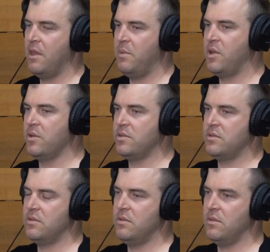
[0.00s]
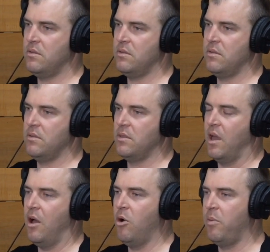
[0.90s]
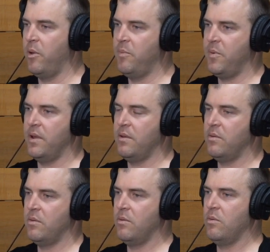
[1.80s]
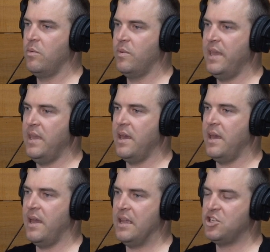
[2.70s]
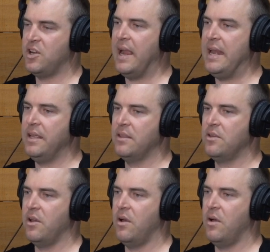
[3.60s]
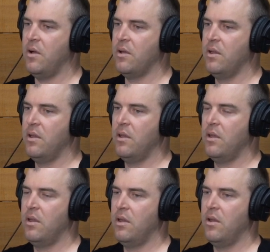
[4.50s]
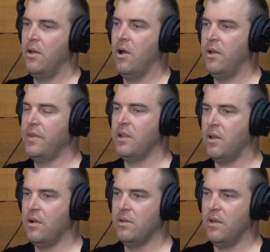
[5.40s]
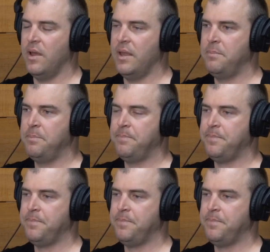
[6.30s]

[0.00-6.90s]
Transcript: because the whole blueprint, we are training the dog on the long line,